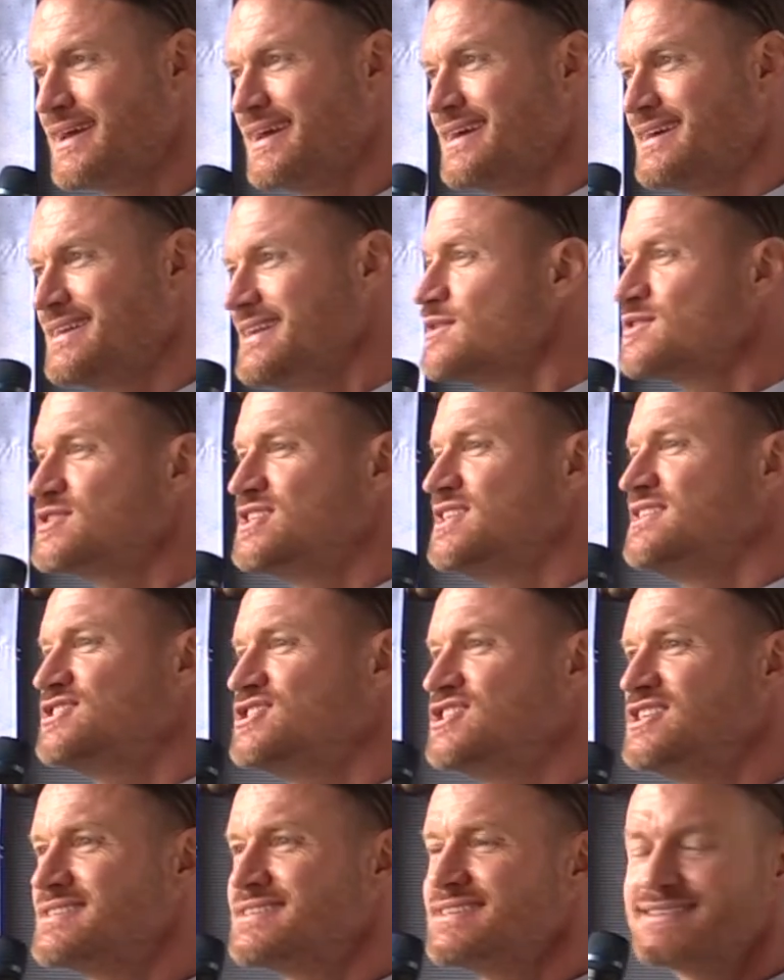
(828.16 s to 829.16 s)
Now,
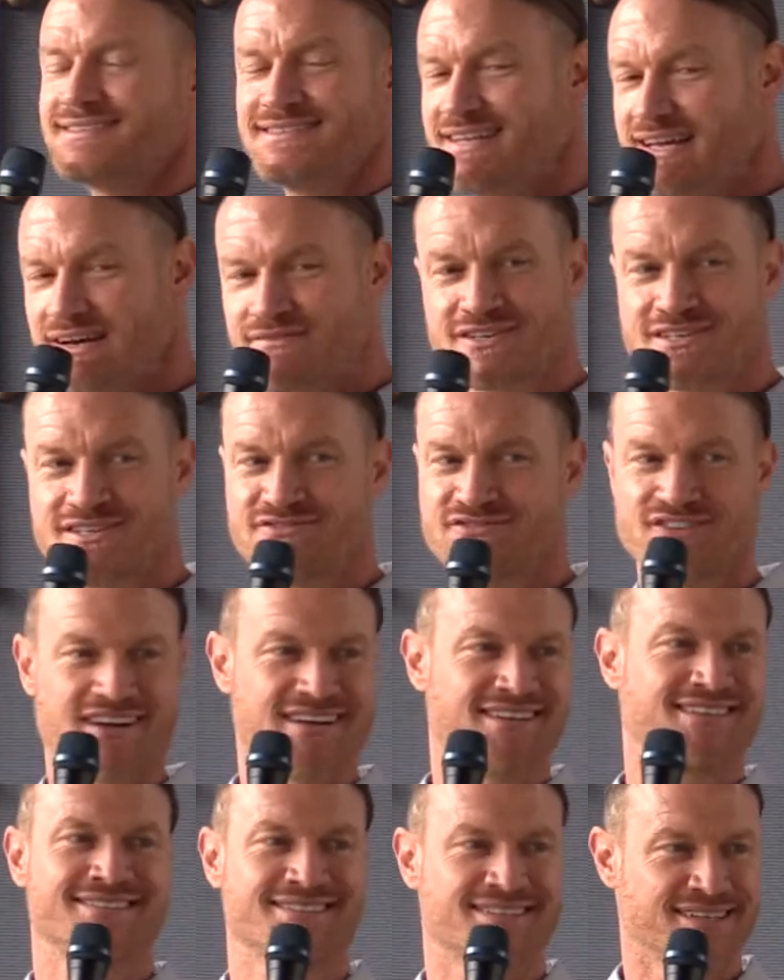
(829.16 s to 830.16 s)
Jesus never
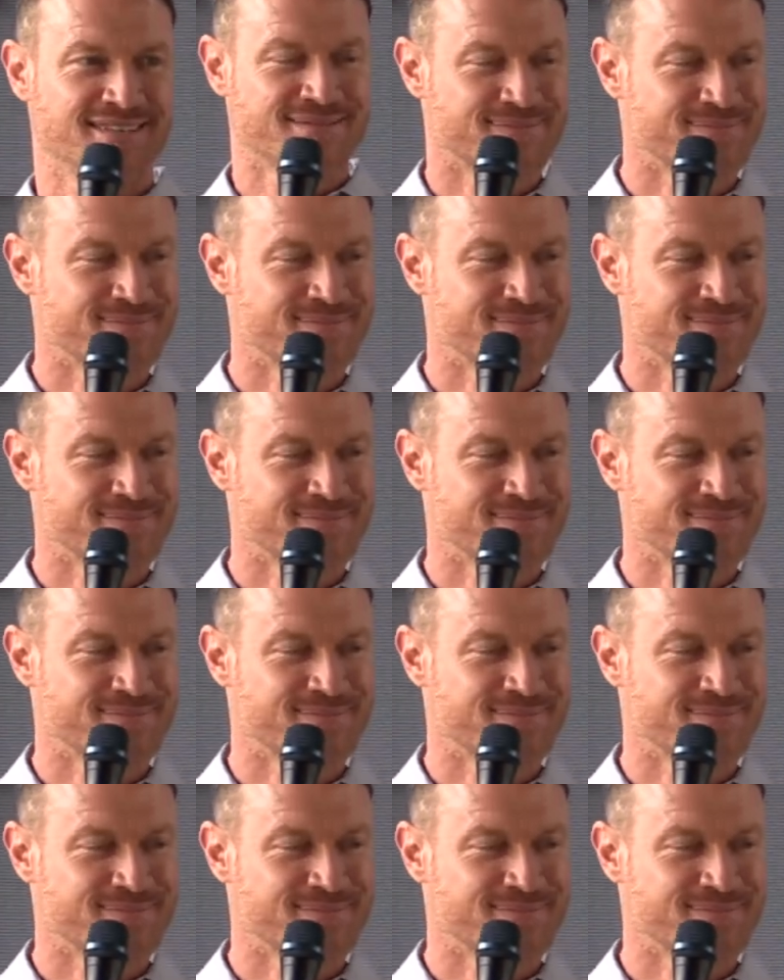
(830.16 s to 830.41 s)
defines it.